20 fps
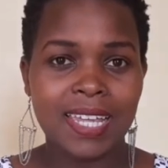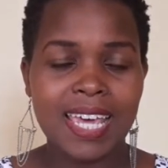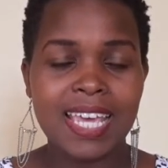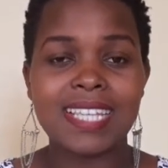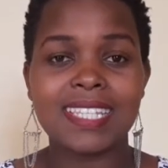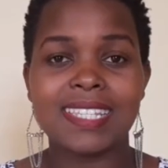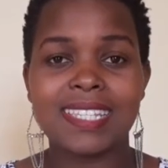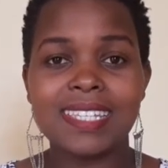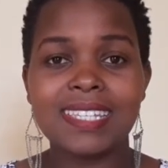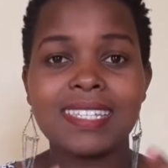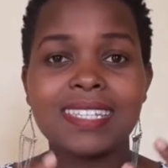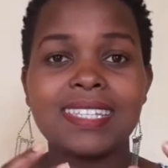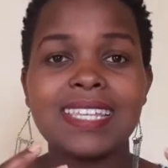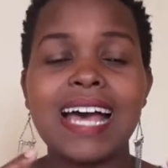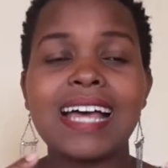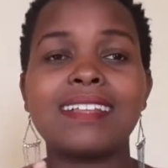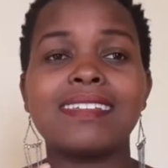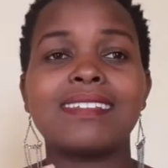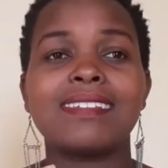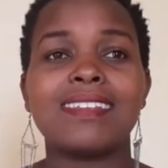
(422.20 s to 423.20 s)
Is this
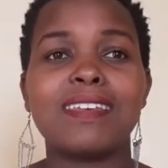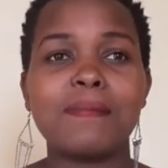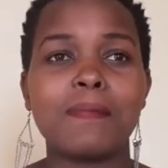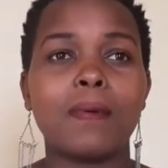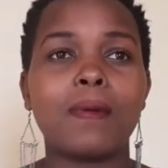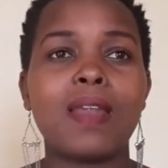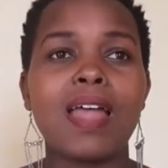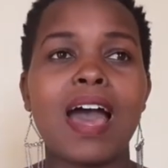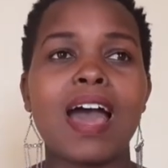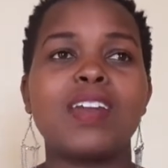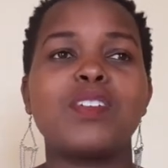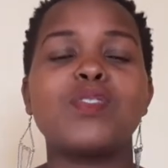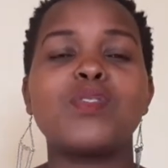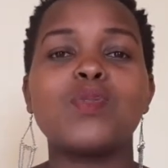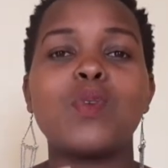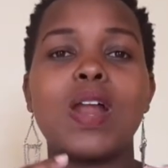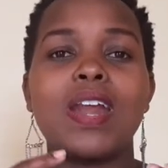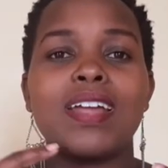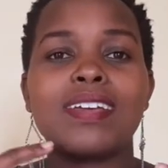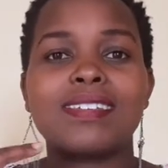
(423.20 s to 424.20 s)
as simple? Do
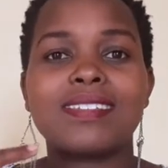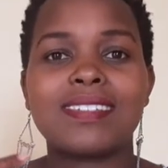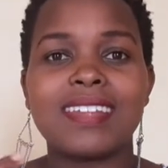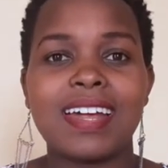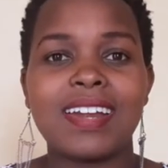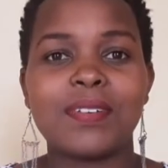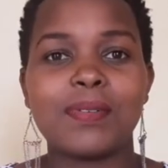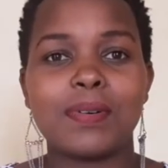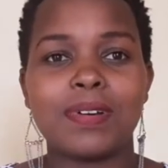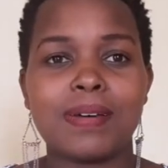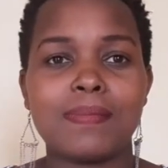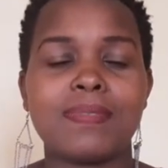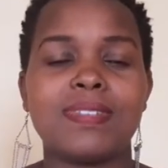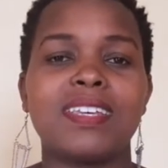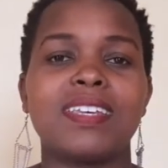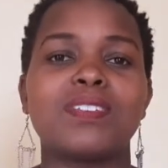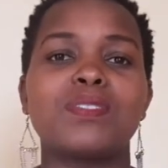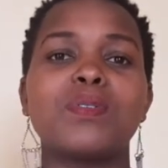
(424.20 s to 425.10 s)
you understand what I'm saying?